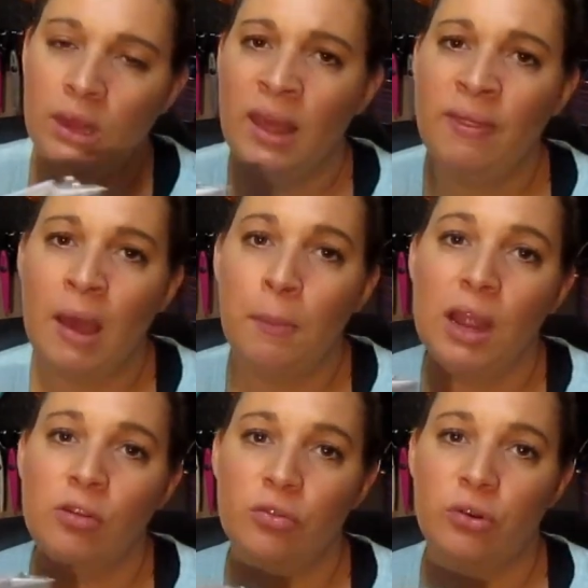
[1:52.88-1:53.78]
And that
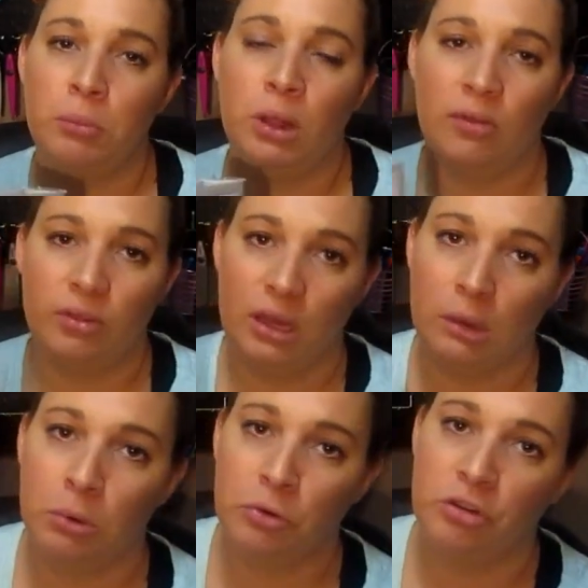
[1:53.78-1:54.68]
page is from Lovely
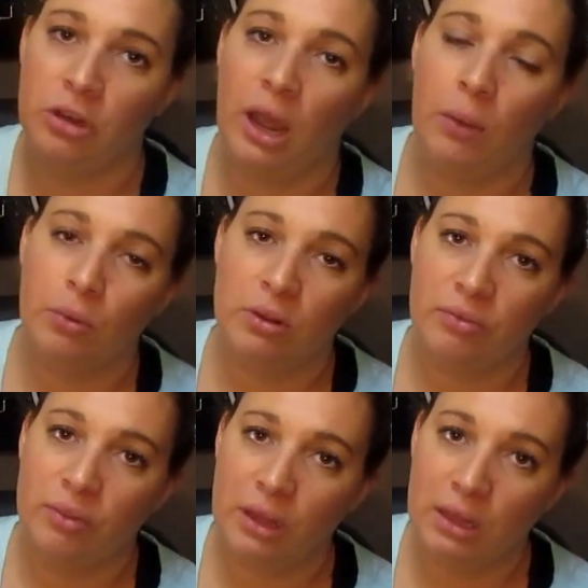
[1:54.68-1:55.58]
Commotion. I will
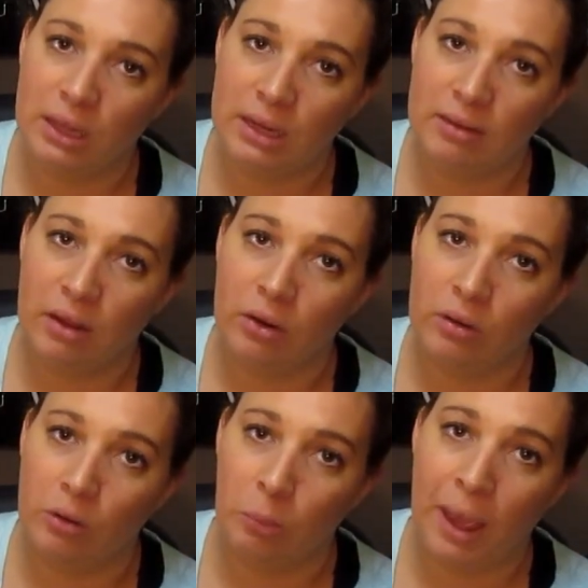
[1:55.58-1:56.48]
definitely link down
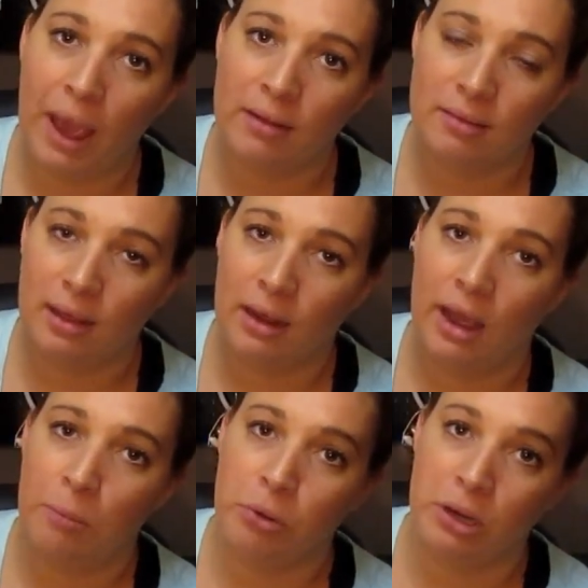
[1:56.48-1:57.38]
her little packs that
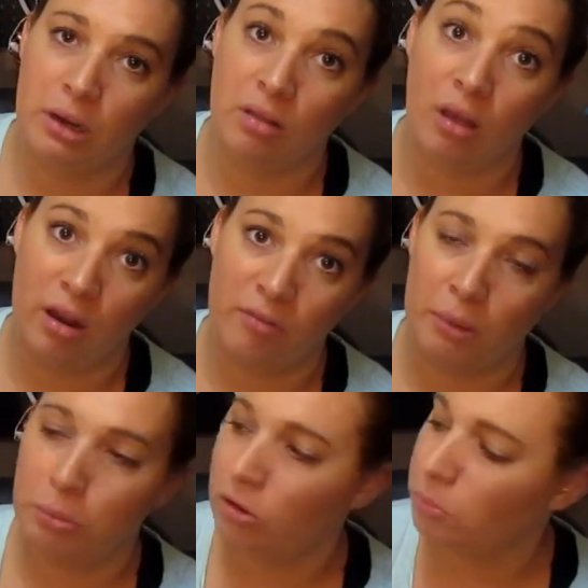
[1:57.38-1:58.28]
I printed a lot of
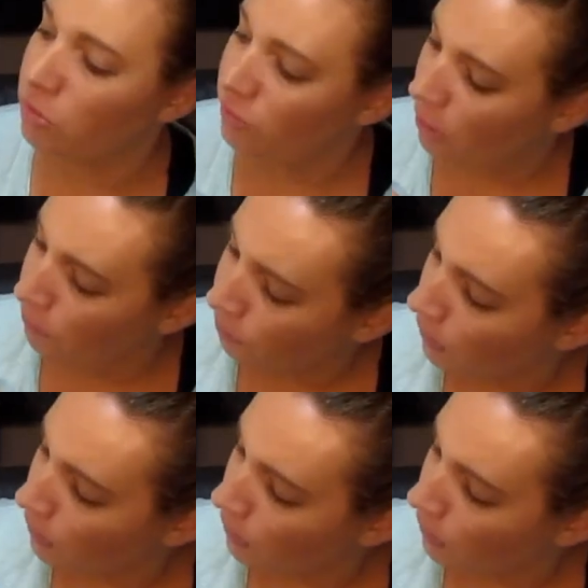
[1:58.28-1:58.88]
my printables from.